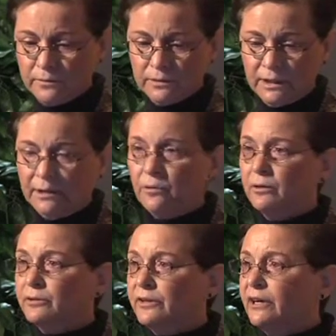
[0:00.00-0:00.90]
Okay,
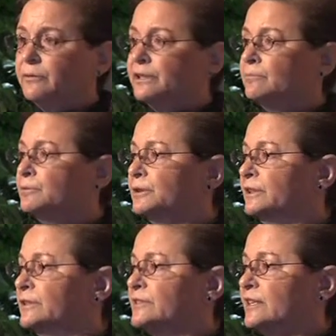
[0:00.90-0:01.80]
while we're there, we complete
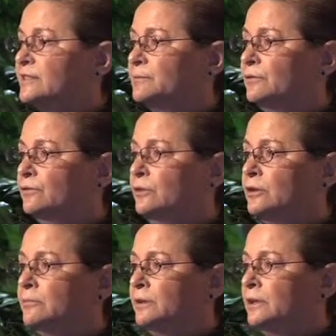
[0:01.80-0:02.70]
an assessment
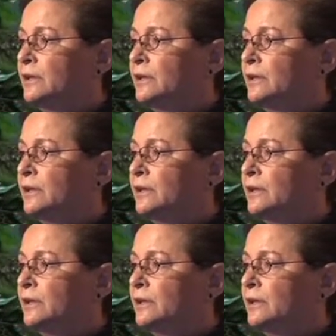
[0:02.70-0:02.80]
form.